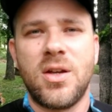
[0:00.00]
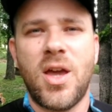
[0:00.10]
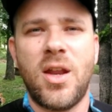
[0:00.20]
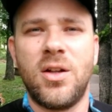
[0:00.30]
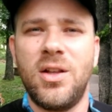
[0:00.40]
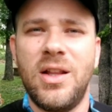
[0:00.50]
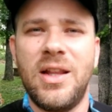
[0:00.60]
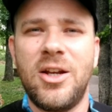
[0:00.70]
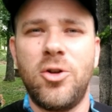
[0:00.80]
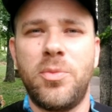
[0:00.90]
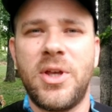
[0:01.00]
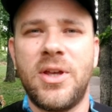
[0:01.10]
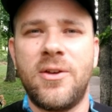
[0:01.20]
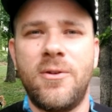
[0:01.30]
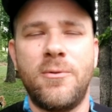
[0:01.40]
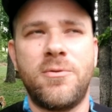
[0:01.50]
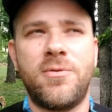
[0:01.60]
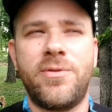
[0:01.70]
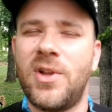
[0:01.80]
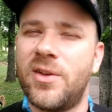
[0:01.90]
gotten a little bit
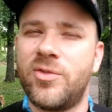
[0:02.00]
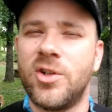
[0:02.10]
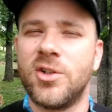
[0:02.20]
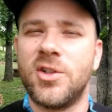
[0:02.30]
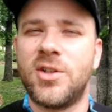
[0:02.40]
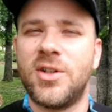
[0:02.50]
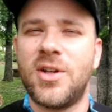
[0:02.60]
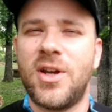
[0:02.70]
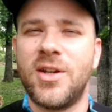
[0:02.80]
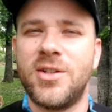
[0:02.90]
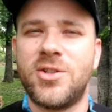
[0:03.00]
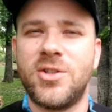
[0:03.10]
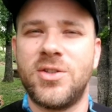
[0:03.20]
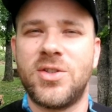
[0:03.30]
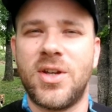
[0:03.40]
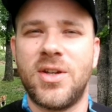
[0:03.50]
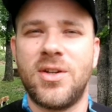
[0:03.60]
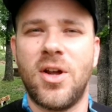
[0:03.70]
fluffier looking, I guess you could say.